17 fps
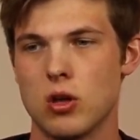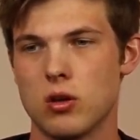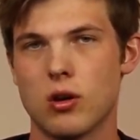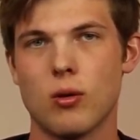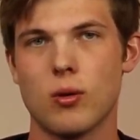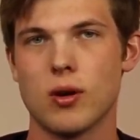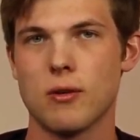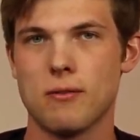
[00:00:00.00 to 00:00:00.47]

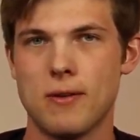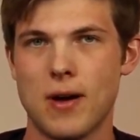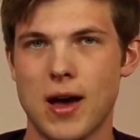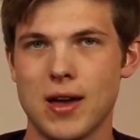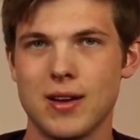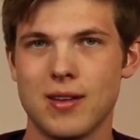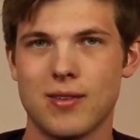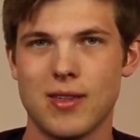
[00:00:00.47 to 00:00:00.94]
you're going to
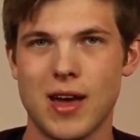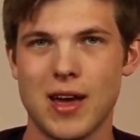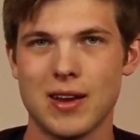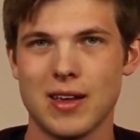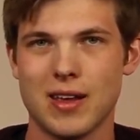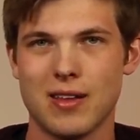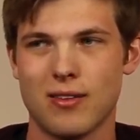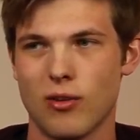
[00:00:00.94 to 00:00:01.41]
find
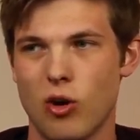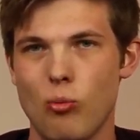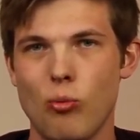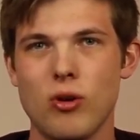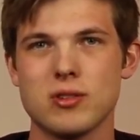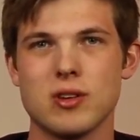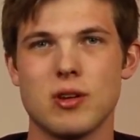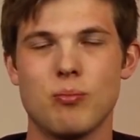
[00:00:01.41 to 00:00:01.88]
that it's
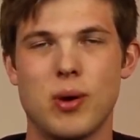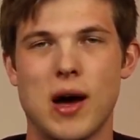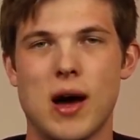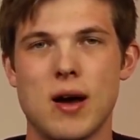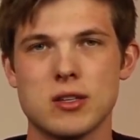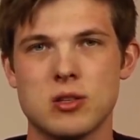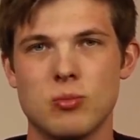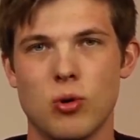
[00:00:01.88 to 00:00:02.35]
almost
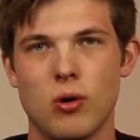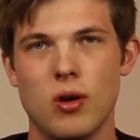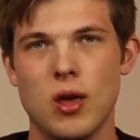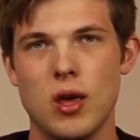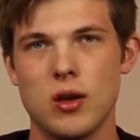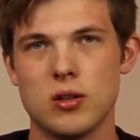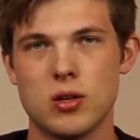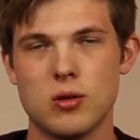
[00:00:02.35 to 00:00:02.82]
impossible